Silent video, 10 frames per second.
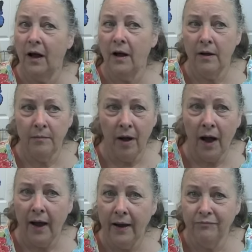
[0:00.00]
There
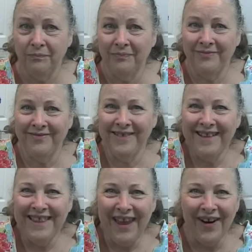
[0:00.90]

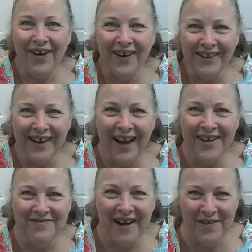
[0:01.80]
are a lot
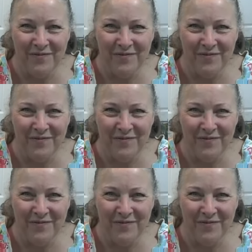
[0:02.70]
of my